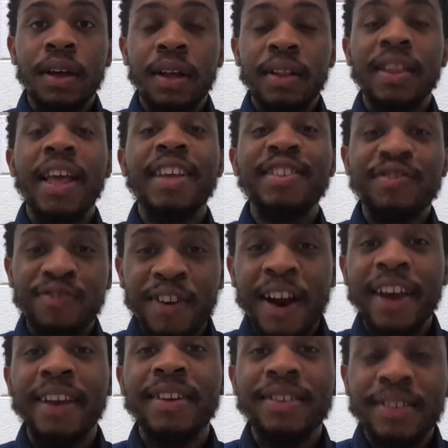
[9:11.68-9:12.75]
That's
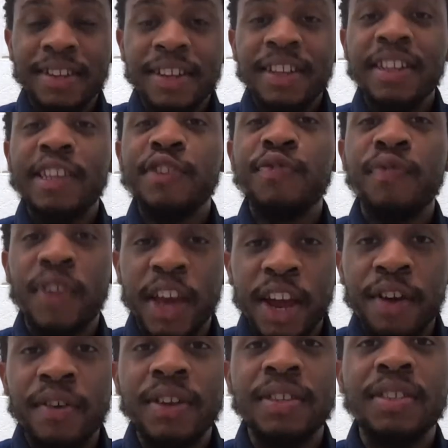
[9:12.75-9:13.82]
right. It's
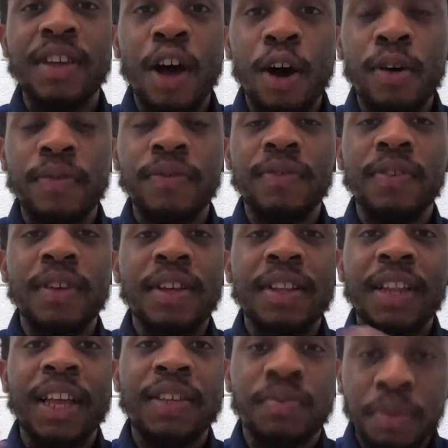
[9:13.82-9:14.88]
very soft.
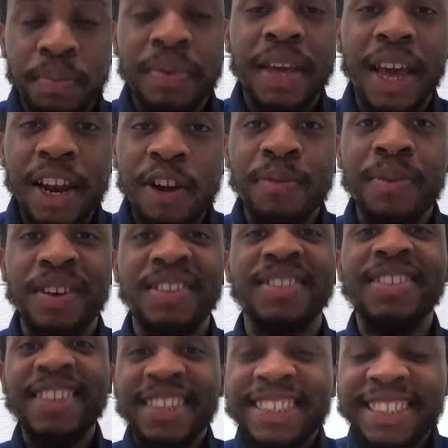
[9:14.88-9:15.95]
That's what piano means.
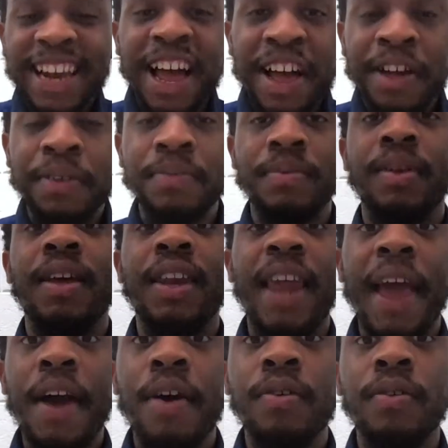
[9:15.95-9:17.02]
Good job.
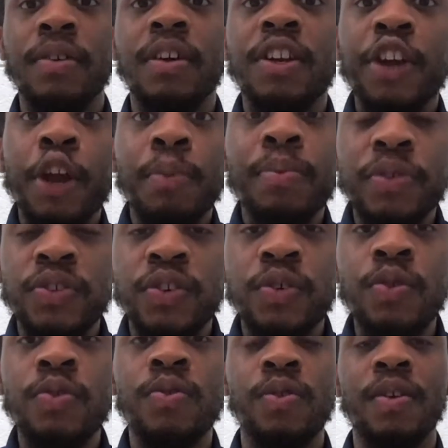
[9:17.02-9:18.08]
Now, number
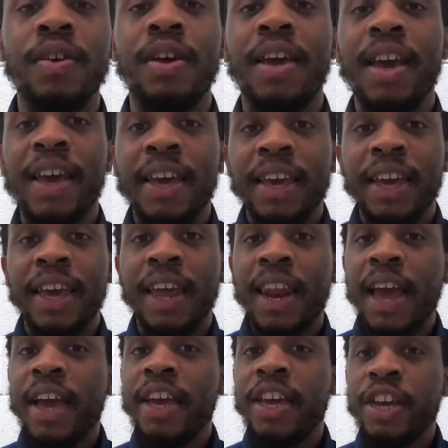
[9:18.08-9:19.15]
2, can
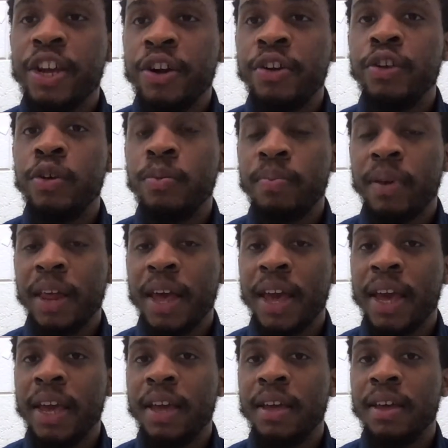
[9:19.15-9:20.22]
I hear you
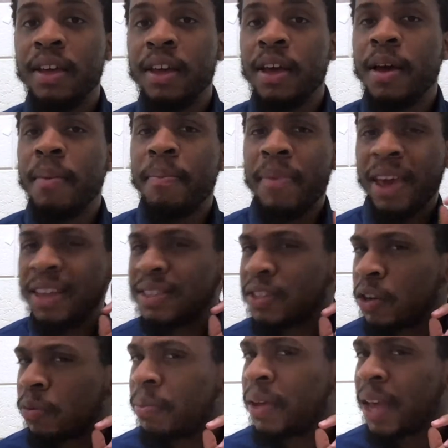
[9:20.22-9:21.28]
play
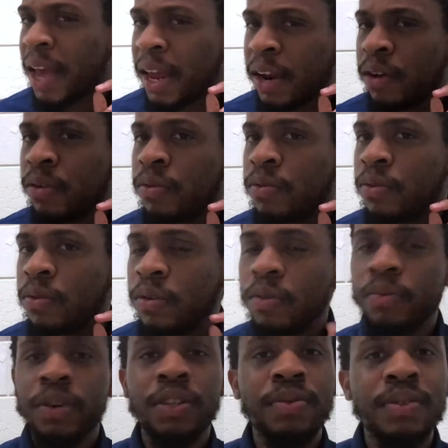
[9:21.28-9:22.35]
mezzo piano,
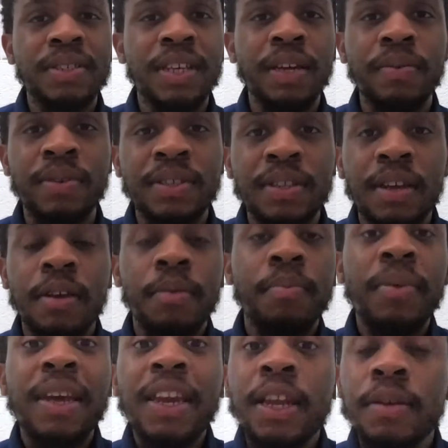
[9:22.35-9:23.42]
which we said was
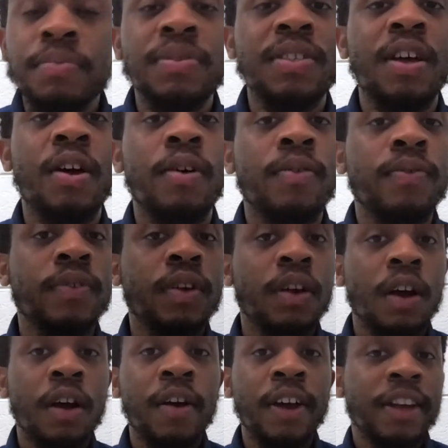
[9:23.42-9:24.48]
medium soft.
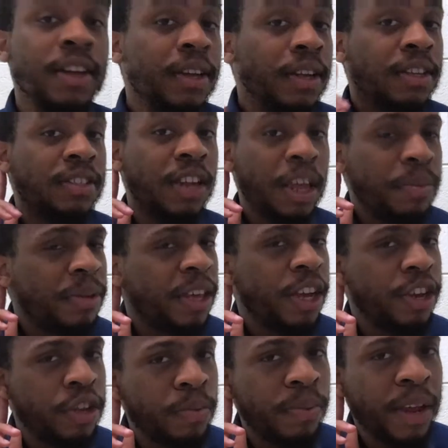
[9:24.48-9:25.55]
All right, so let me hear
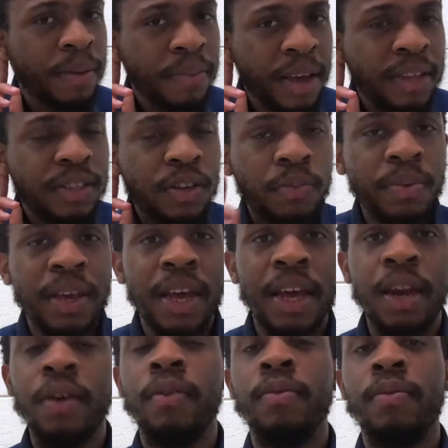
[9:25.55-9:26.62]
you play mezzo piano.